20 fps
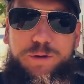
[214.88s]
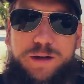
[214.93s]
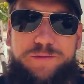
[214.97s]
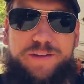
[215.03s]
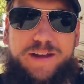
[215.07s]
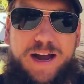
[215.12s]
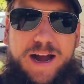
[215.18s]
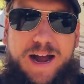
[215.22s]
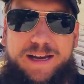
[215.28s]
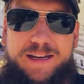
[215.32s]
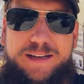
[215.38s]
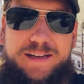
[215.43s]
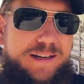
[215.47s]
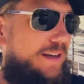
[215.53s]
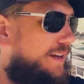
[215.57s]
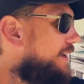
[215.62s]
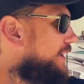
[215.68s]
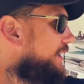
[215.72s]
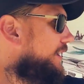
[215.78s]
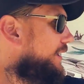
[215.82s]
We've got
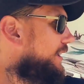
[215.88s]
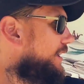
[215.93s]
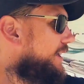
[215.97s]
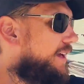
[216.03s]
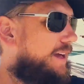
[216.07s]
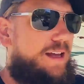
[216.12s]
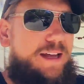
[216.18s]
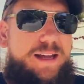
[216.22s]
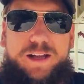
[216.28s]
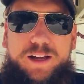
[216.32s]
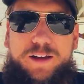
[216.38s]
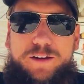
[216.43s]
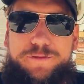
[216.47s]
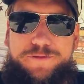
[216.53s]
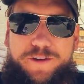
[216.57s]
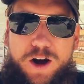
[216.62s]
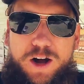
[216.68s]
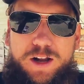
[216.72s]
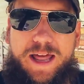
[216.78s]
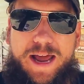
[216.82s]

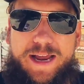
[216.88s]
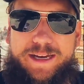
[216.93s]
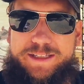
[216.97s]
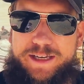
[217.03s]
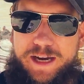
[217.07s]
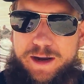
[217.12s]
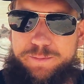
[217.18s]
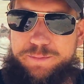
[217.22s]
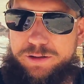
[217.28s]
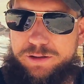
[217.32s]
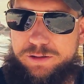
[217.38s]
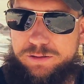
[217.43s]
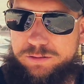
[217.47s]
fall lights up.